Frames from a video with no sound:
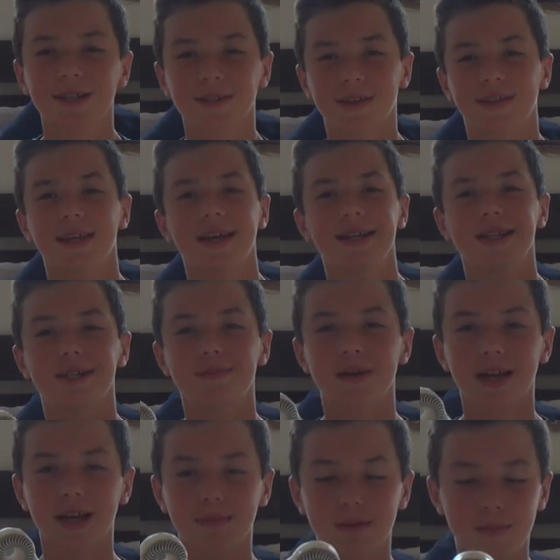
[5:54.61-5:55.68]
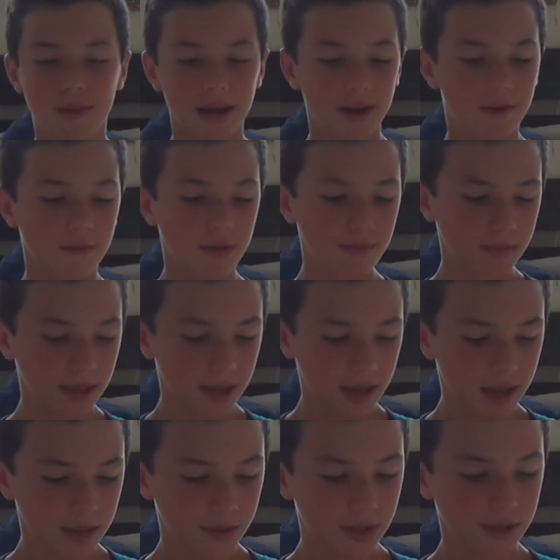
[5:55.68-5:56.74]
So I thought I'd just pick up a pair of
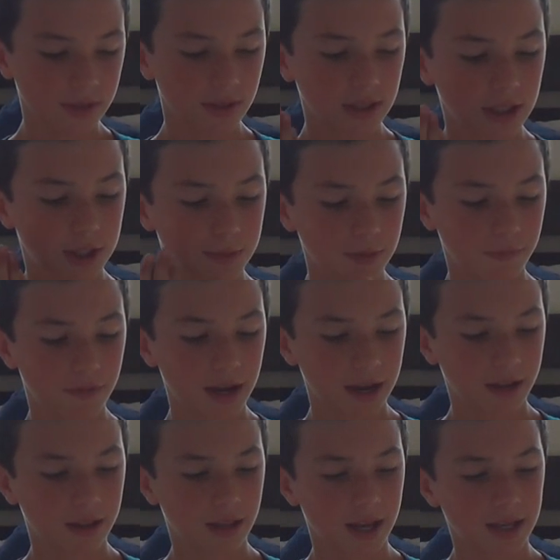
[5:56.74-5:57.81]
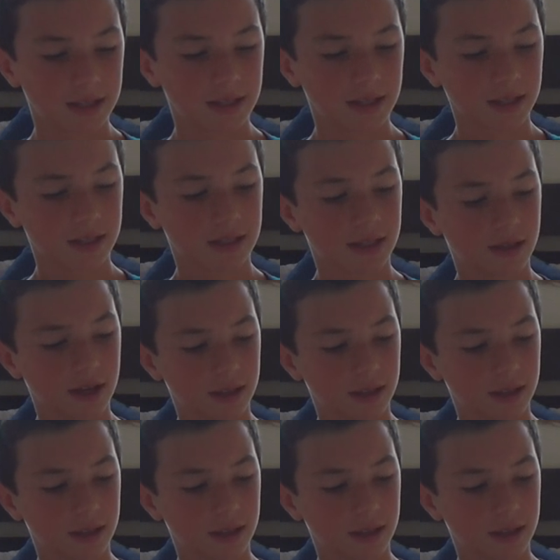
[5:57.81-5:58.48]
them. These are the Spitfire Classics. They